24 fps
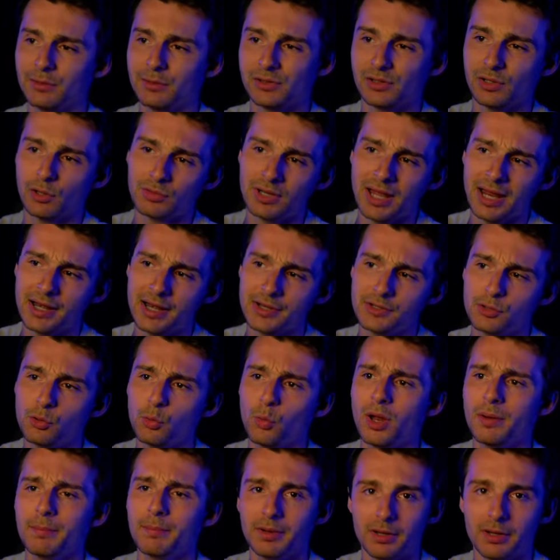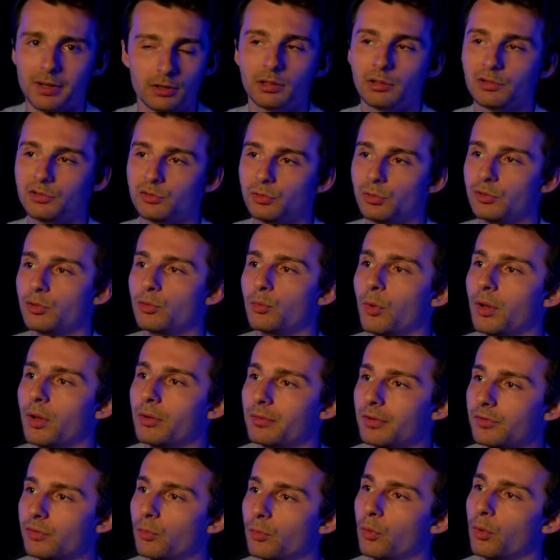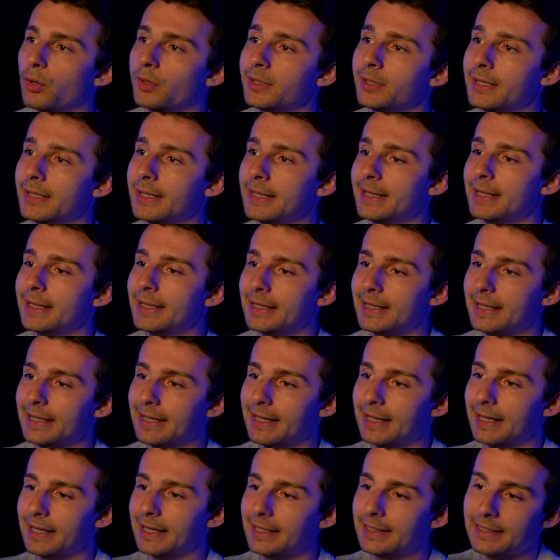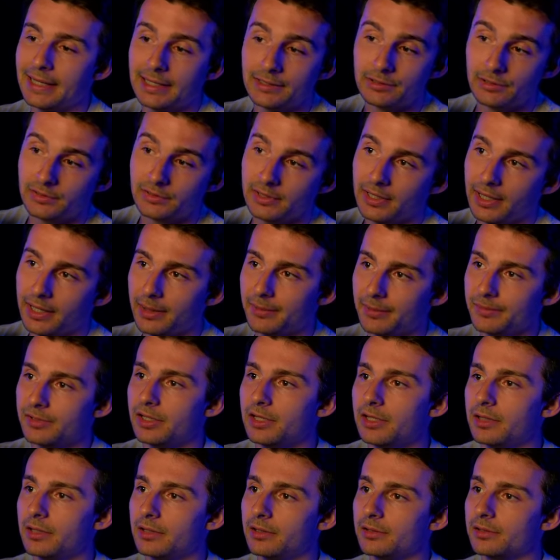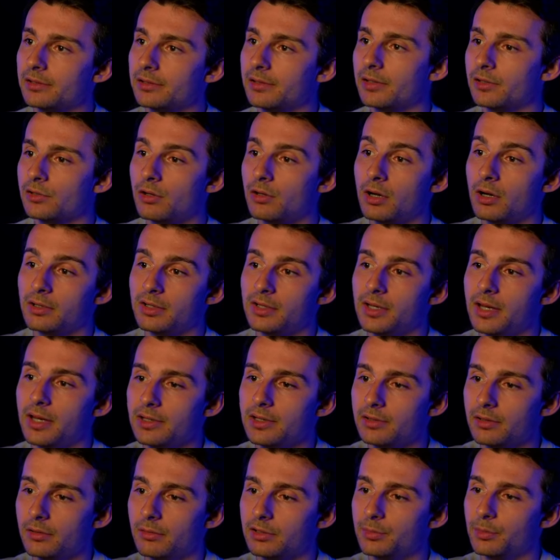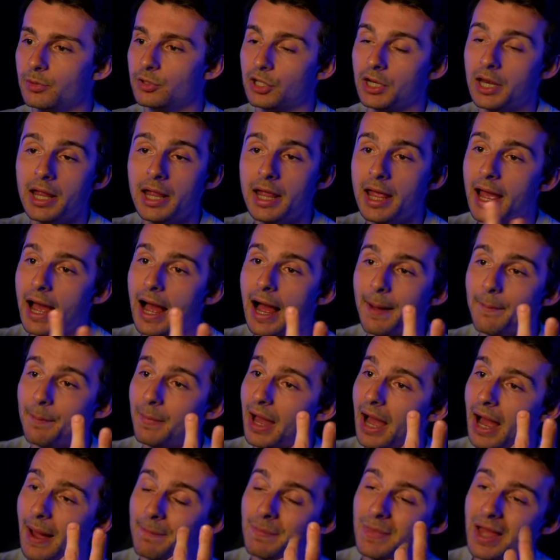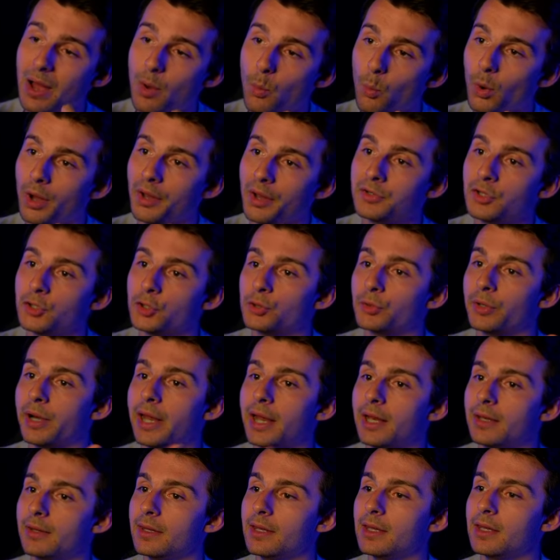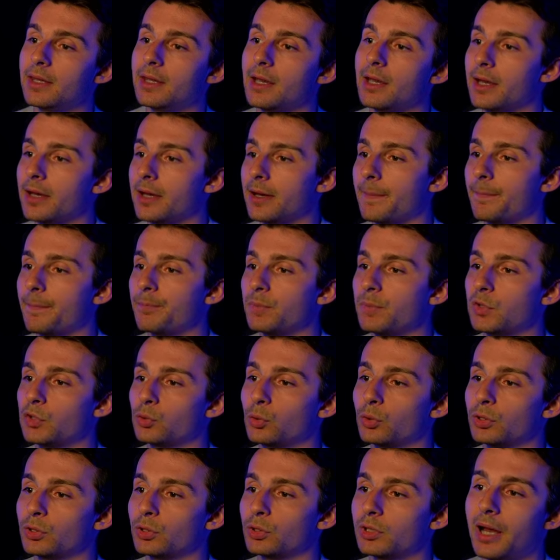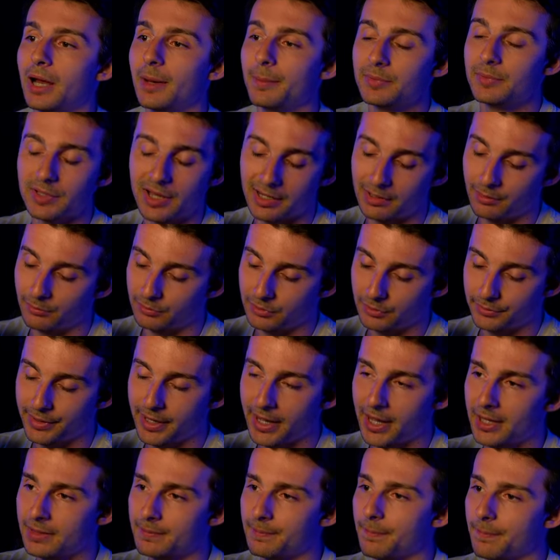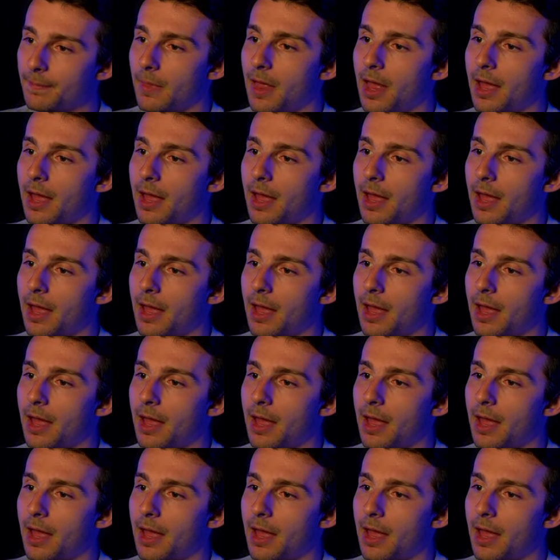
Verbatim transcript: So not a two to one, but close to a two to one risk reward. And as you see, AMC is uh, strong today, so it's pushing. I'm I'm not one to trade the uh, short the pops. I don't do that.